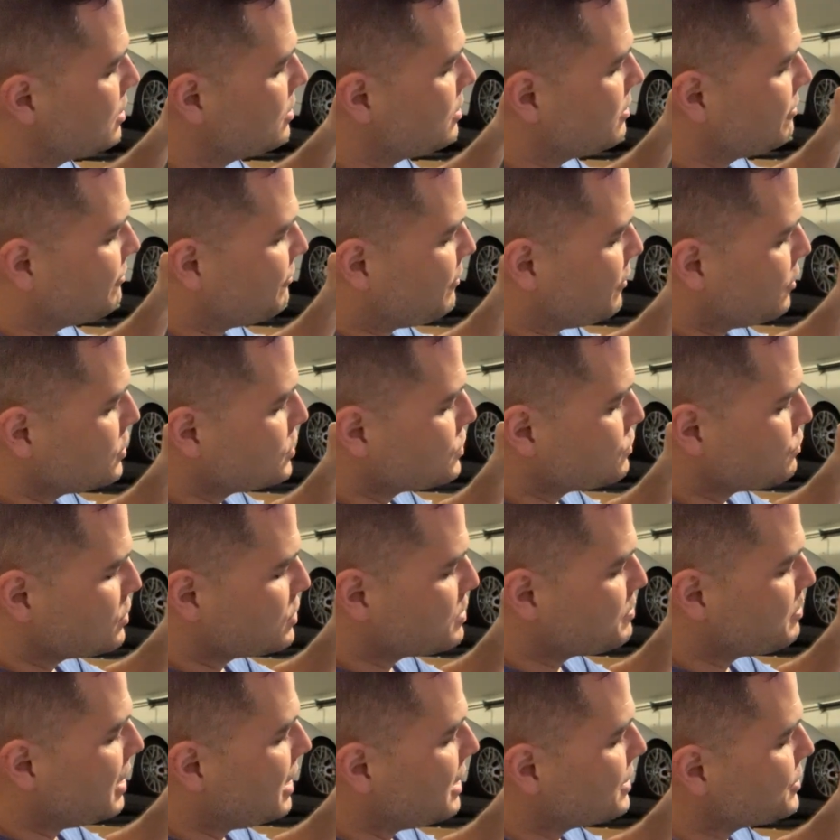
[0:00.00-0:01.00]
the first
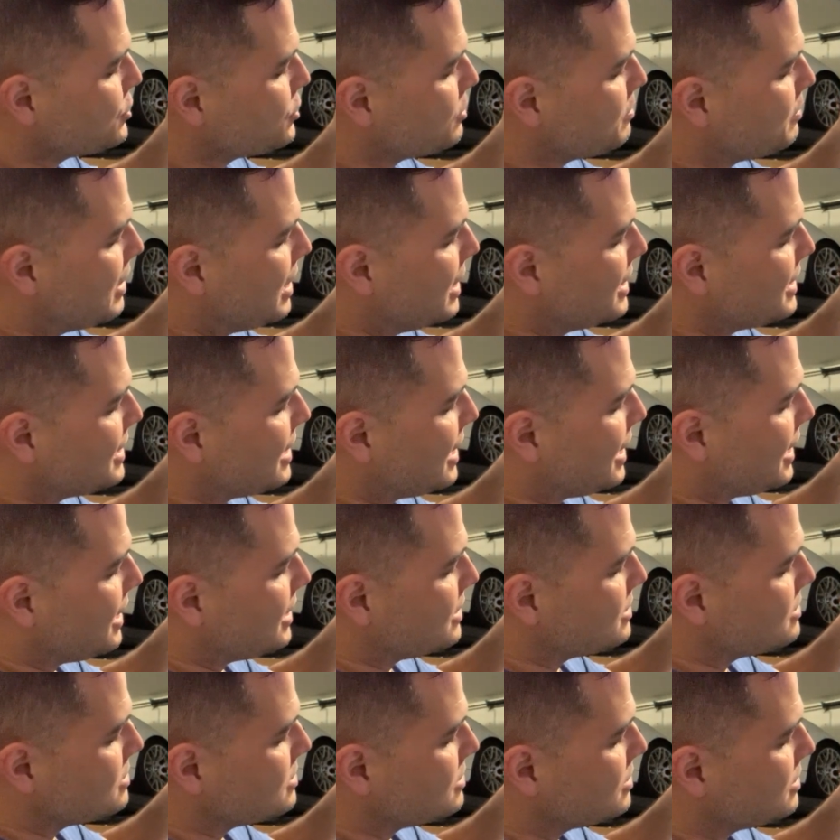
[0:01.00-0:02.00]
response your body
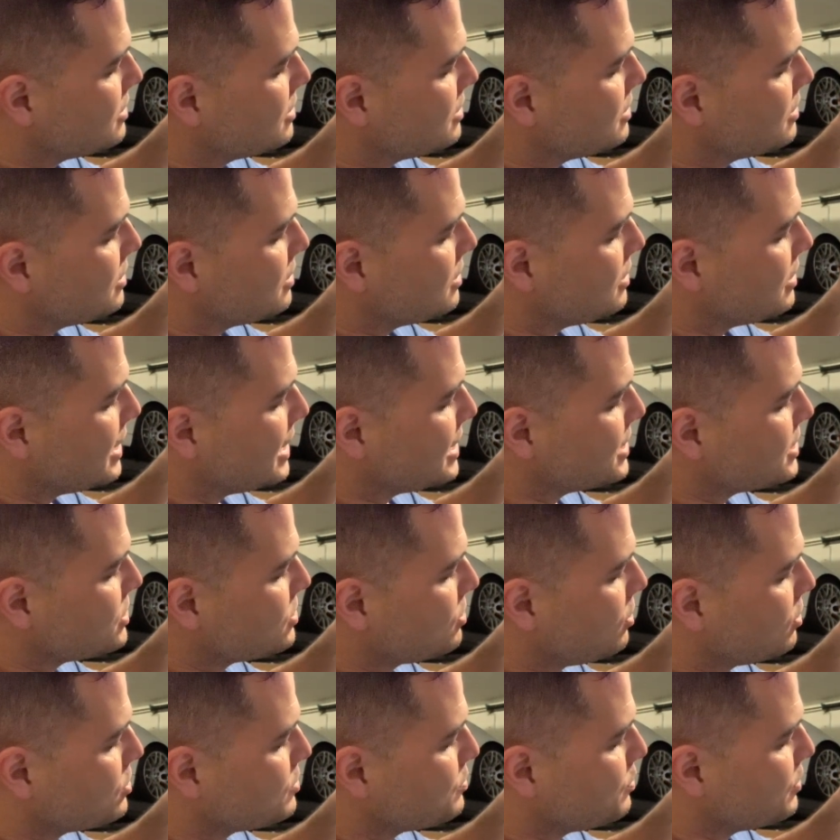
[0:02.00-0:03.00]
has, it
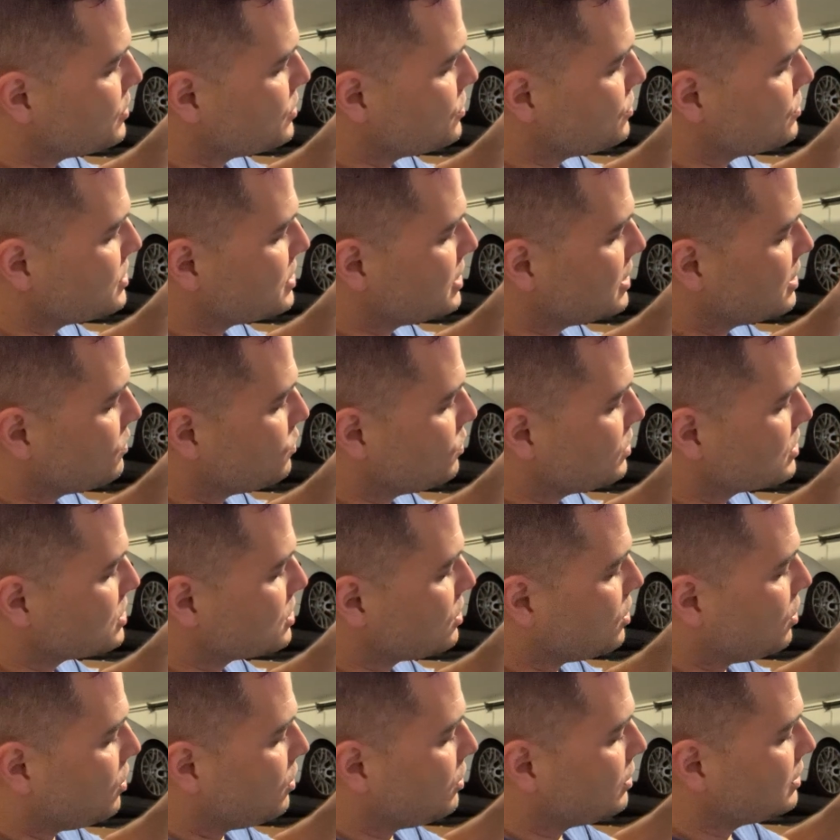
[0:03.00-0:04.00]
starts producing what's
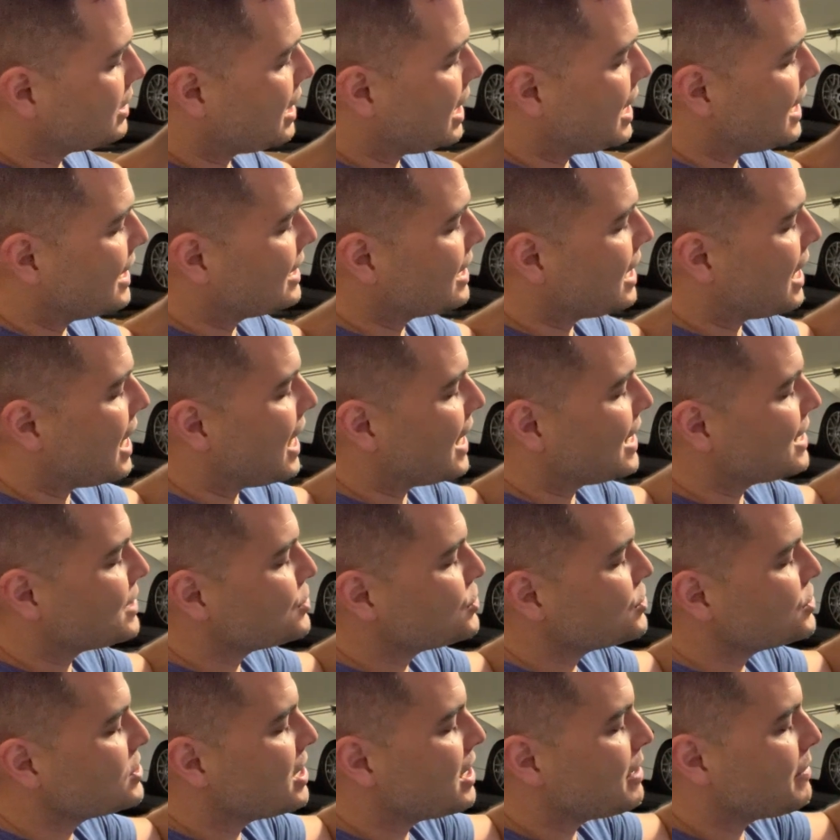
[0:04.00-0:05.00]
called an
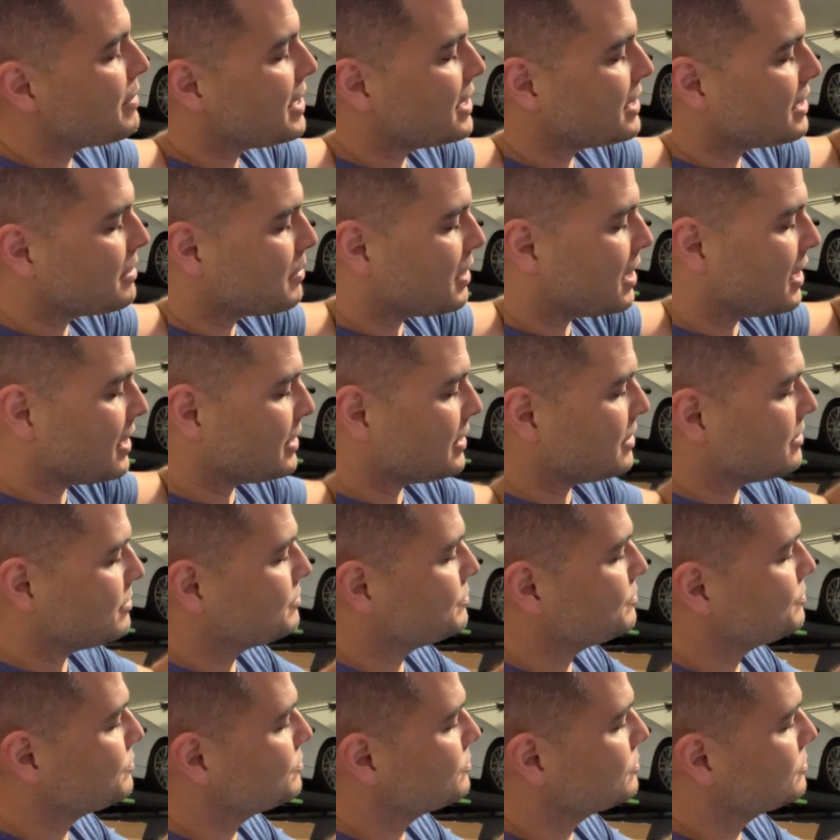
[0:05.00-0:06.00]
IgM antibody
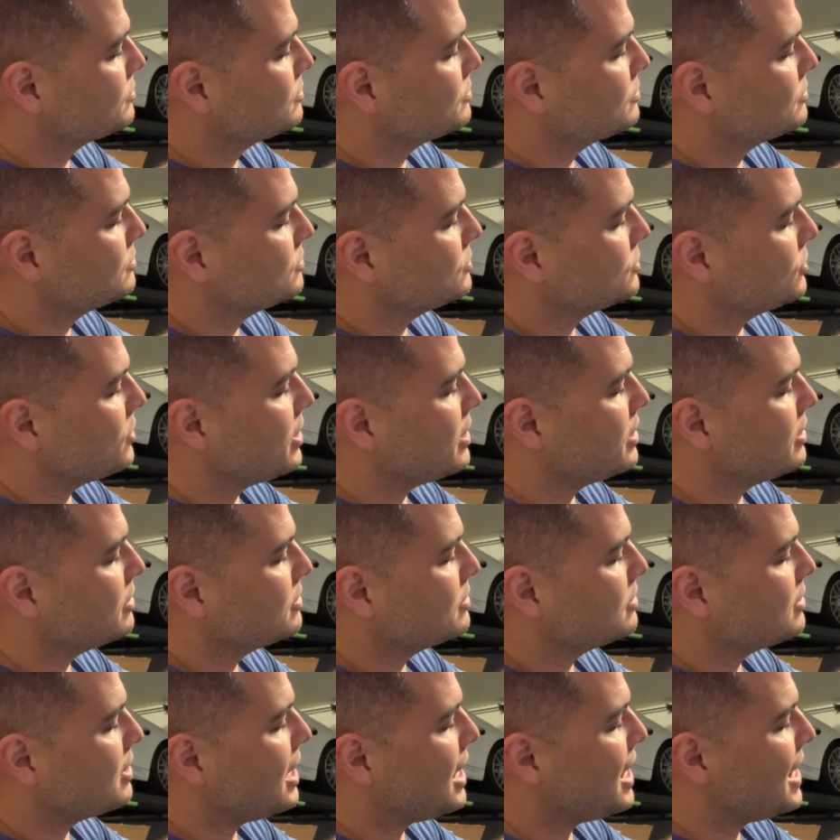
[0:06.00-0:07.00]
right?
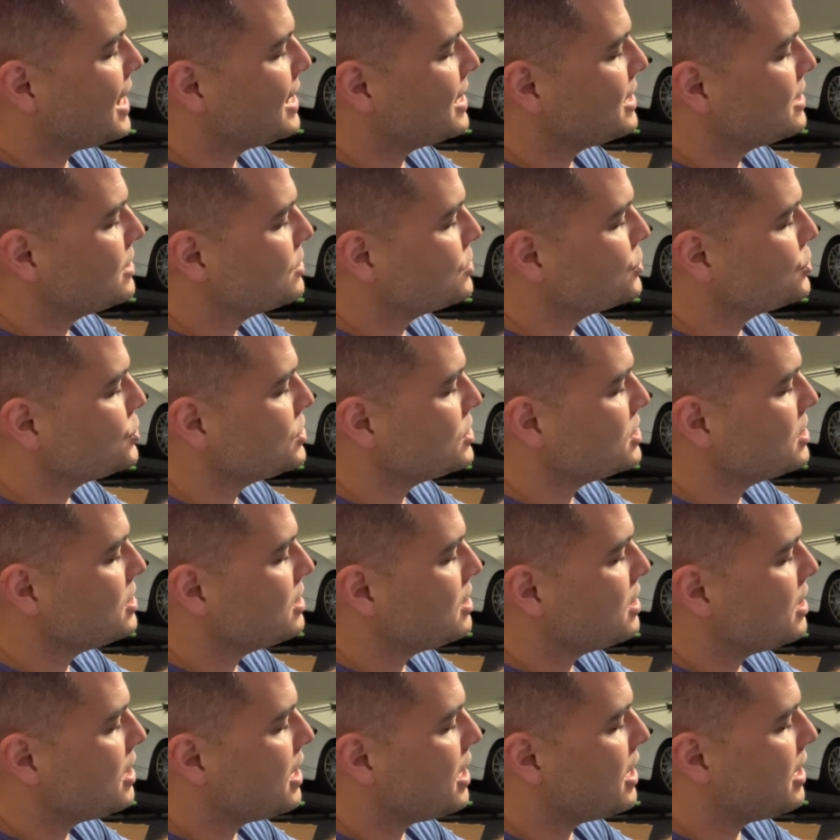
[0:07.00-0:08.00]

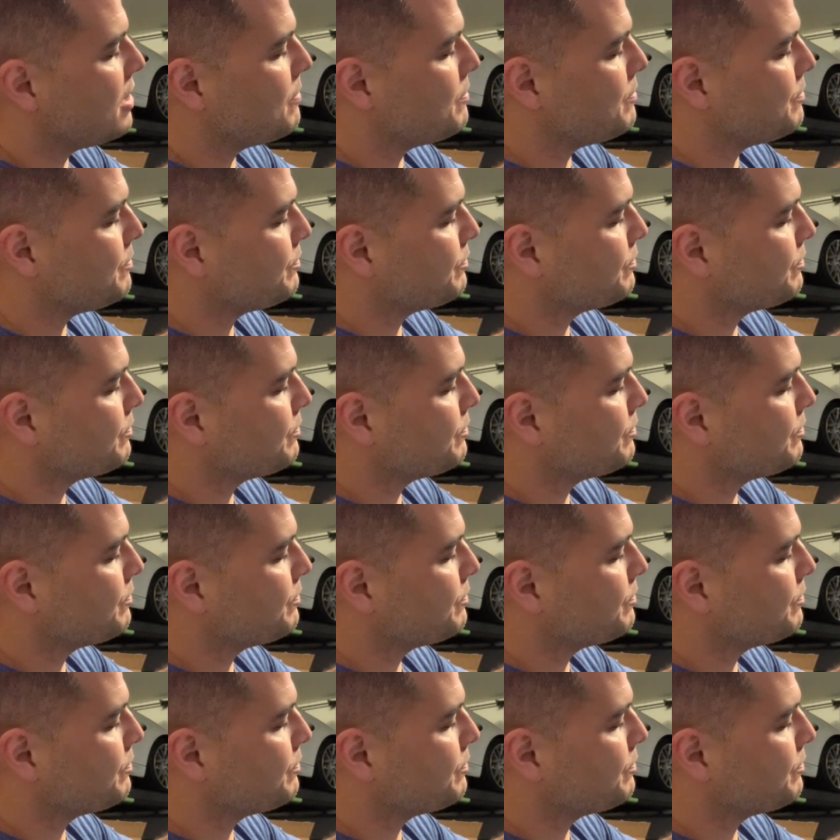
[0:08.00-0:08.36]
IGM,